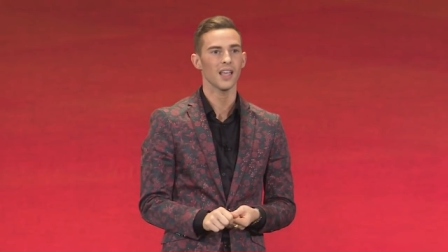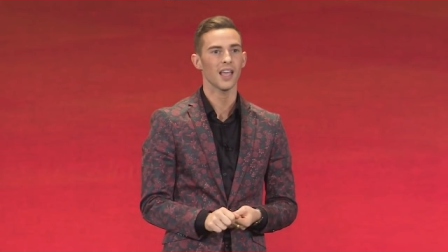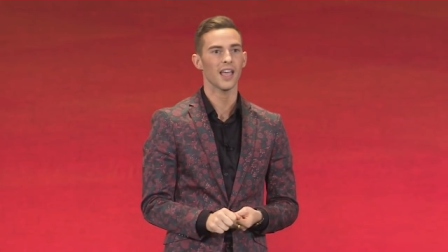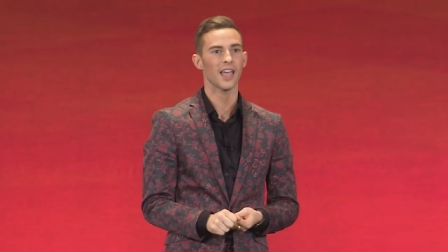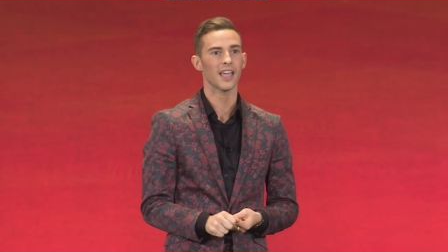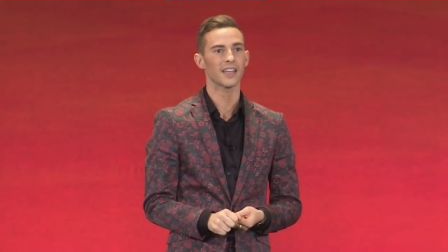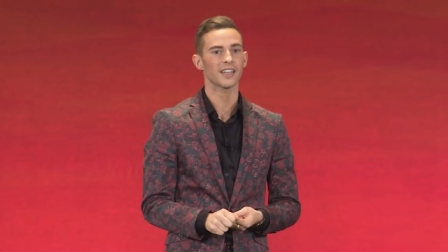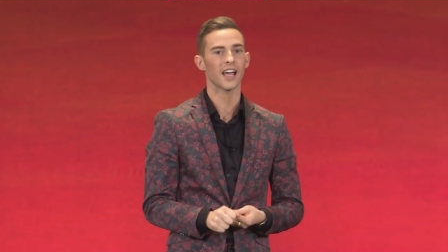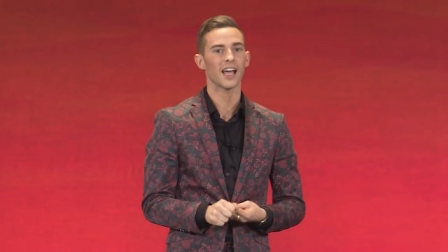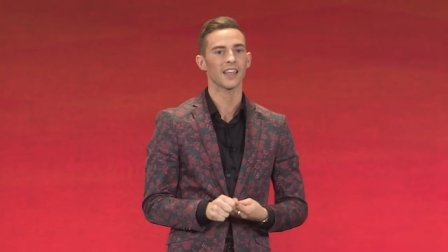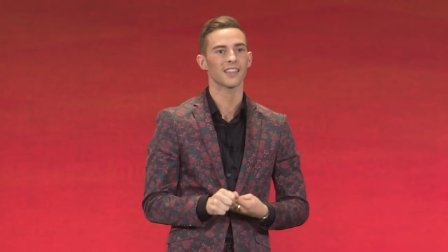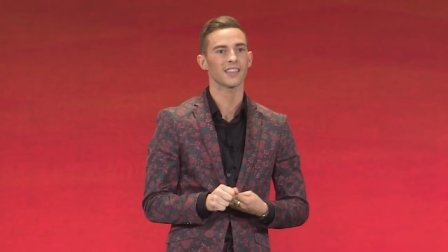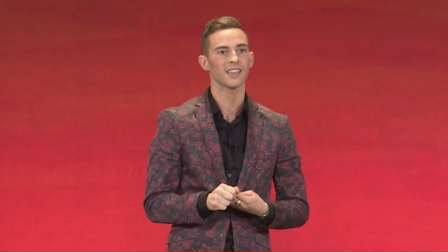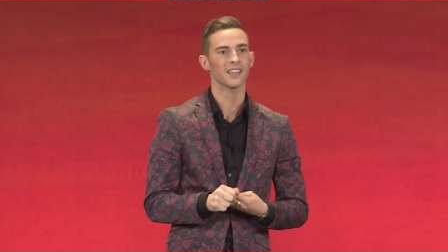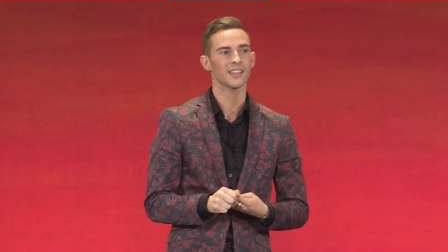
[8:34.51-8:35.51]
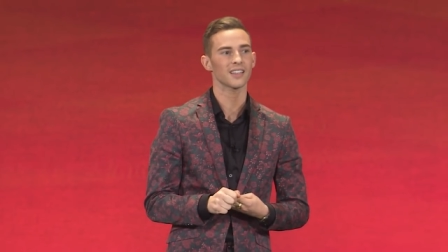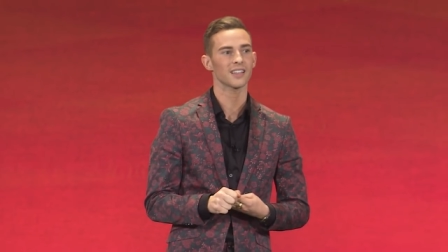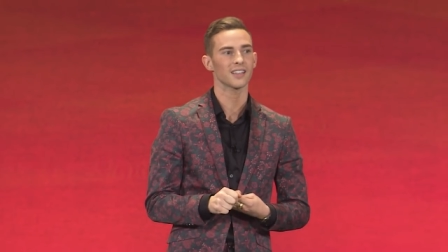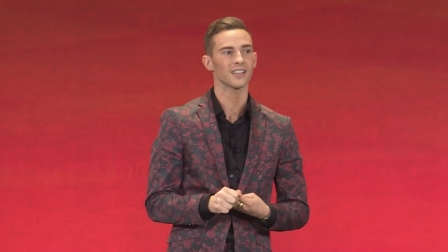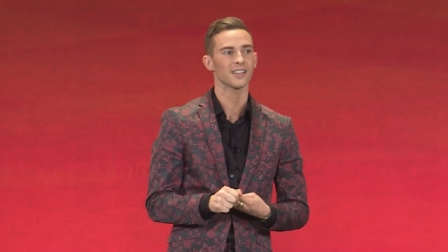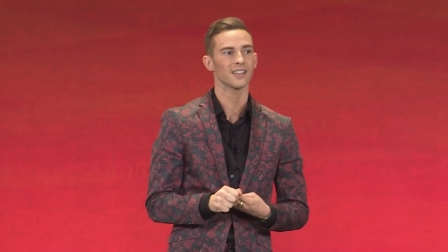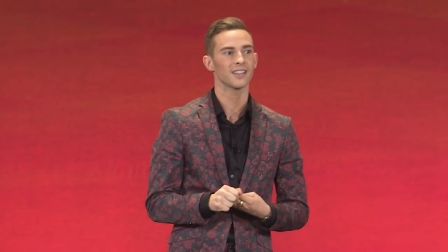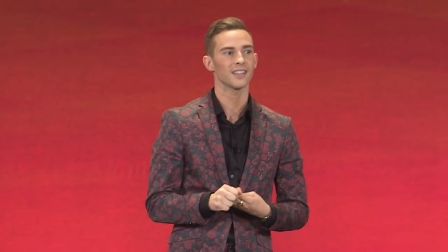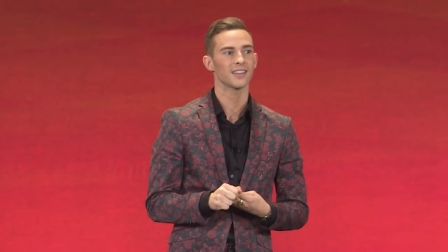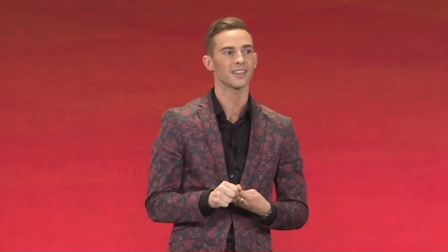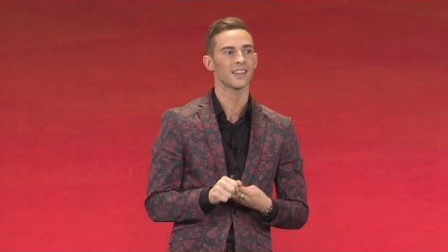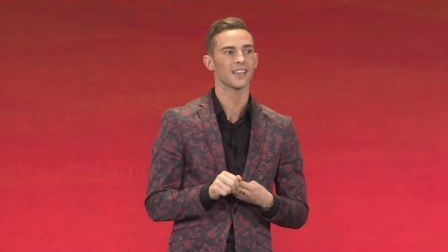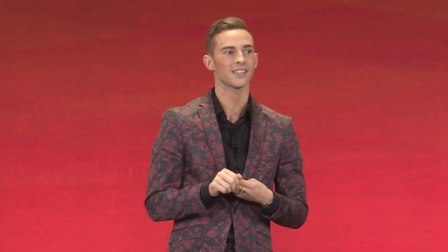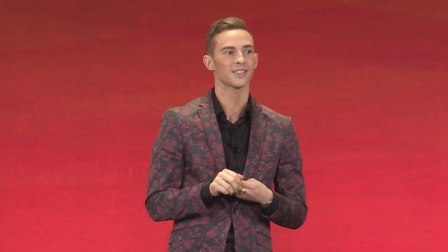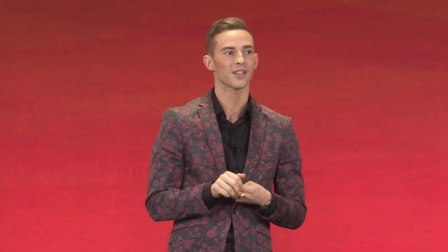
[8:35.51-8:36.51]
And I think
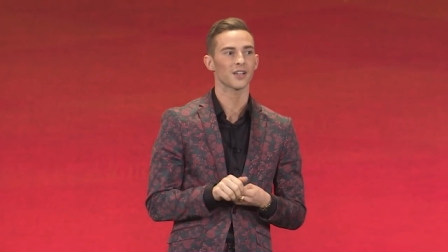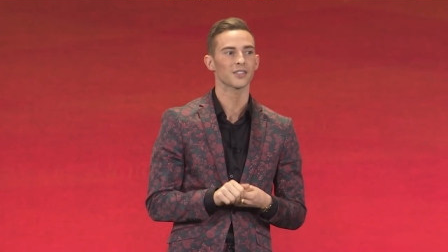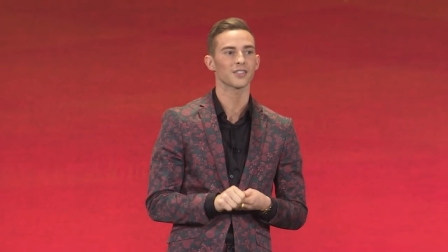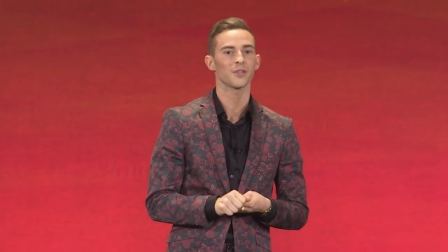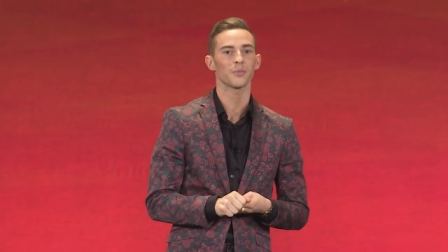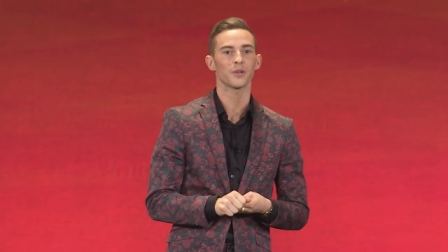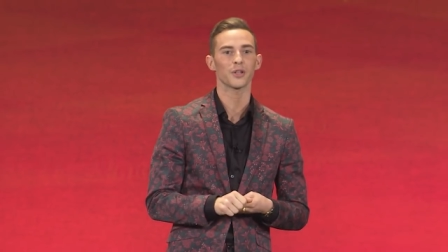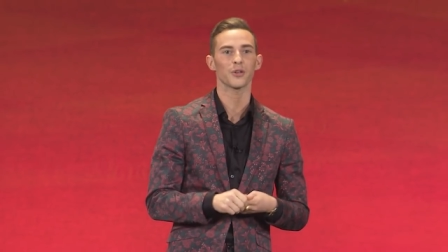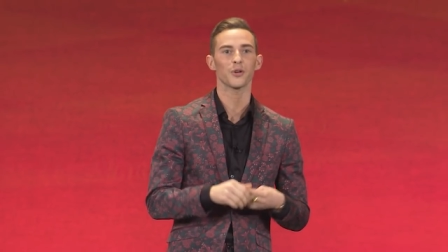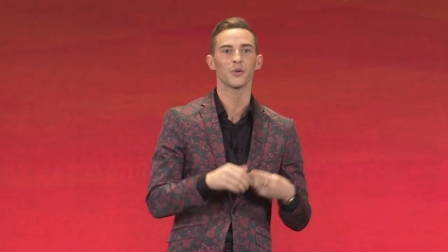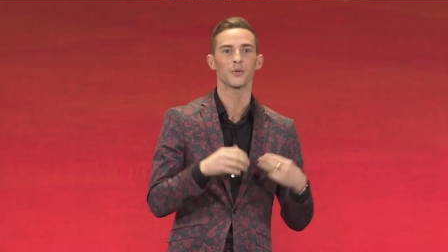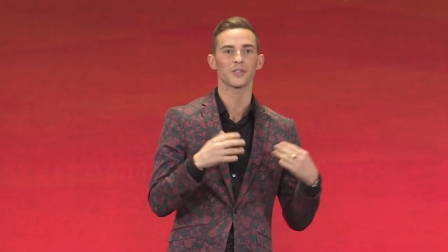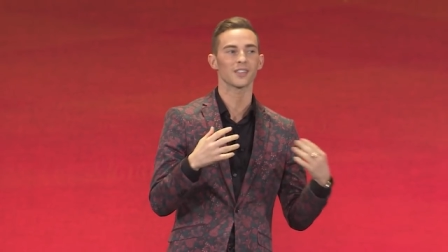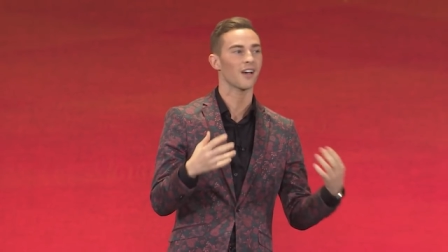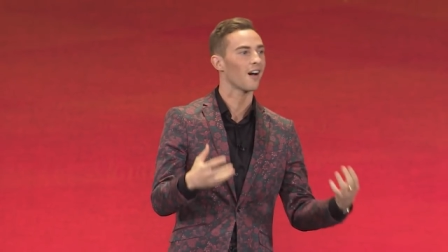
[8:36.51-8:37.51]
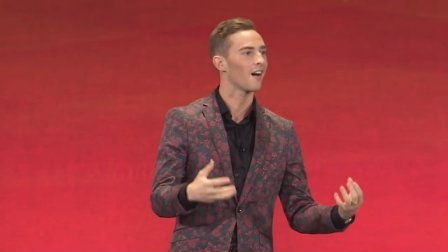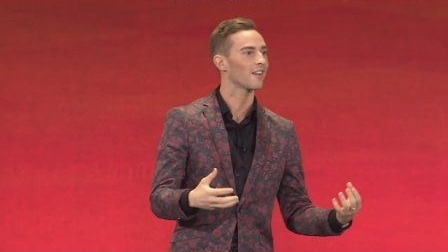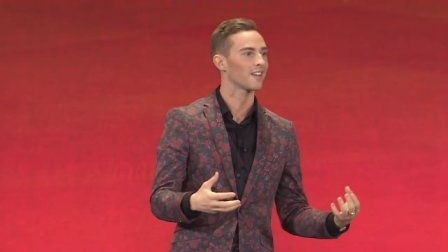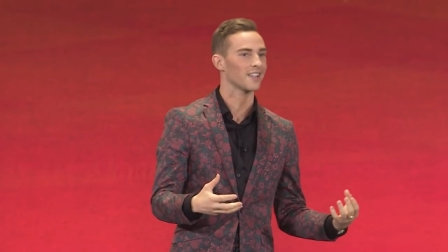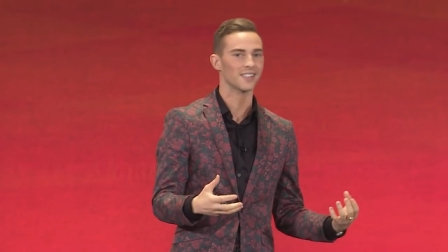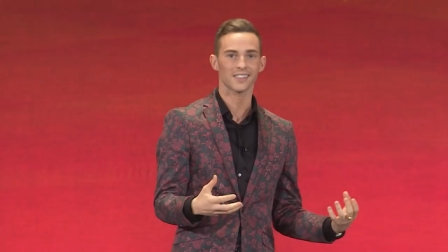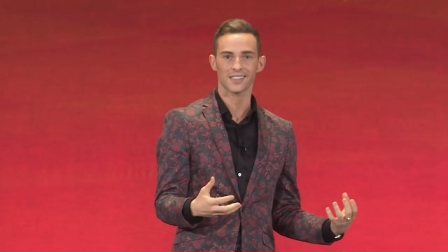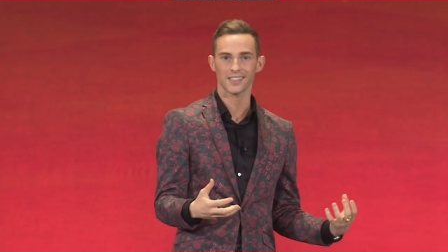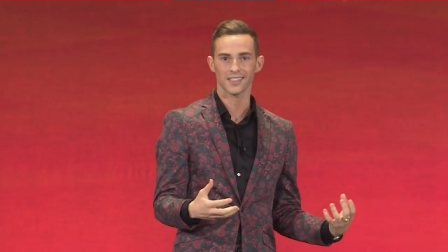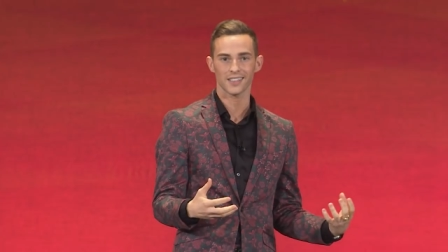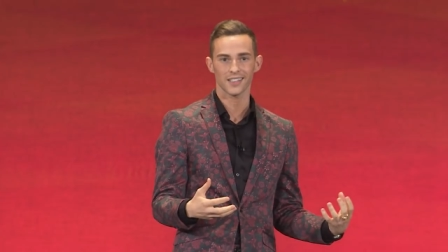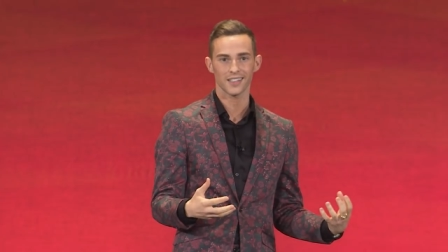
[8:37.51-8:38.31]
they saw somebody who is honest